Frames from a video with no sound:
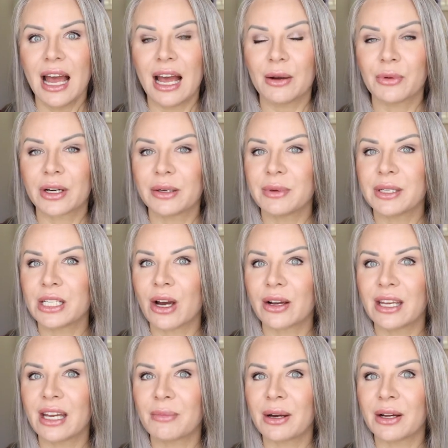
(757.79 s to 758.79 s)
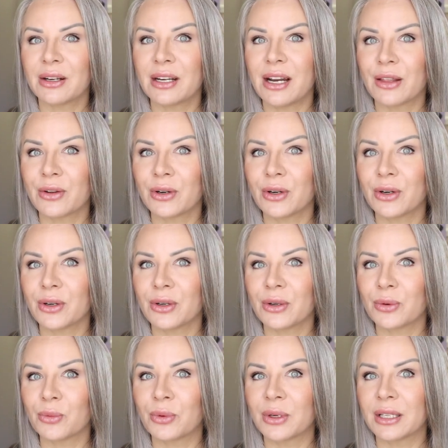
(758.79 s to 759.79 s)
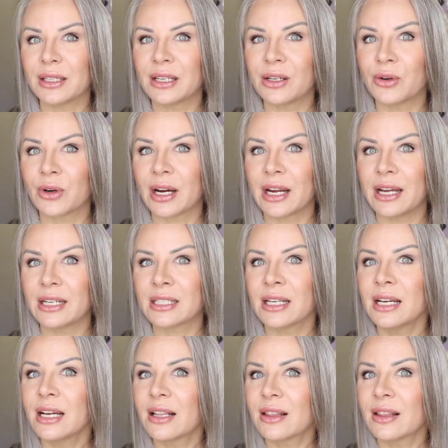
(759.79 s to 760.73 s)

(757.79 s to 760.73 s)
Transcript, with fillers: And we're gonna be talking about another really great,